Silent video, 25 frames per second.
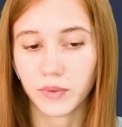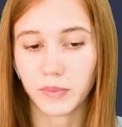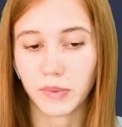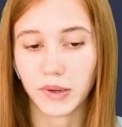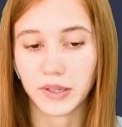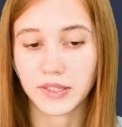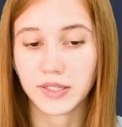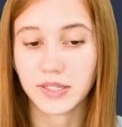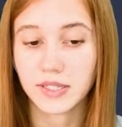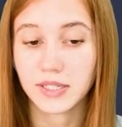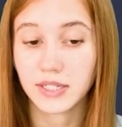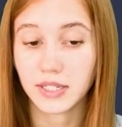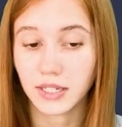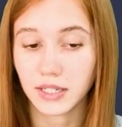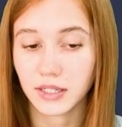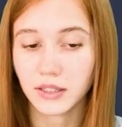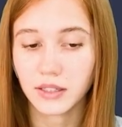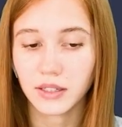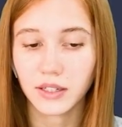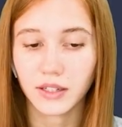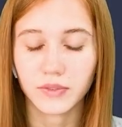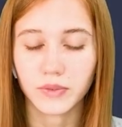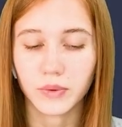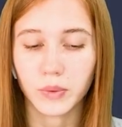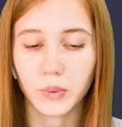but still
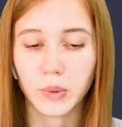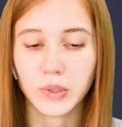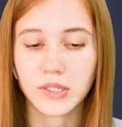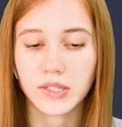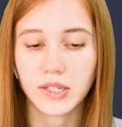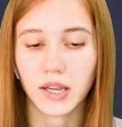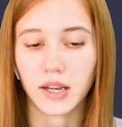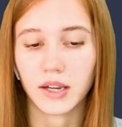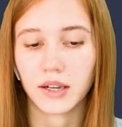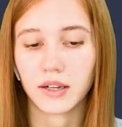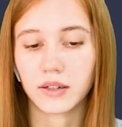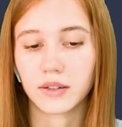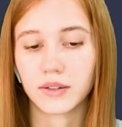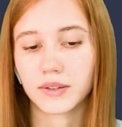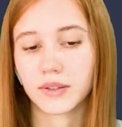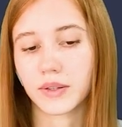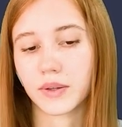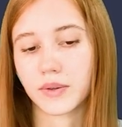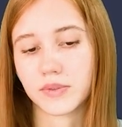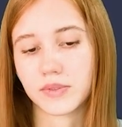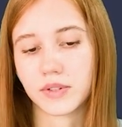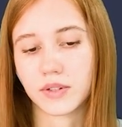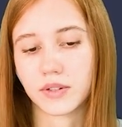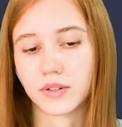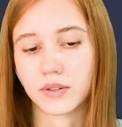if we take a
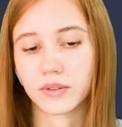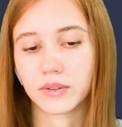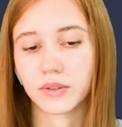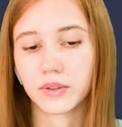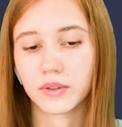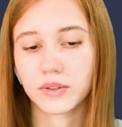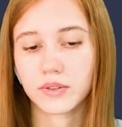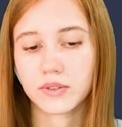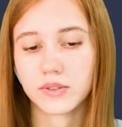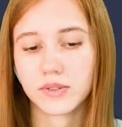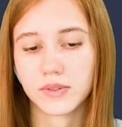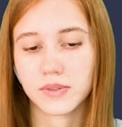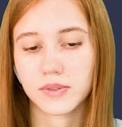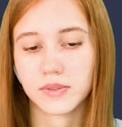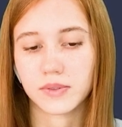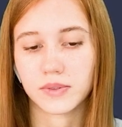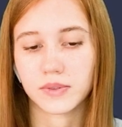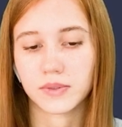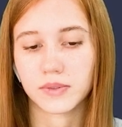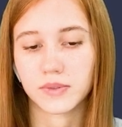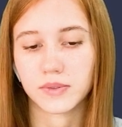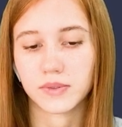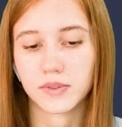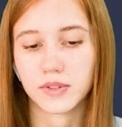closer look to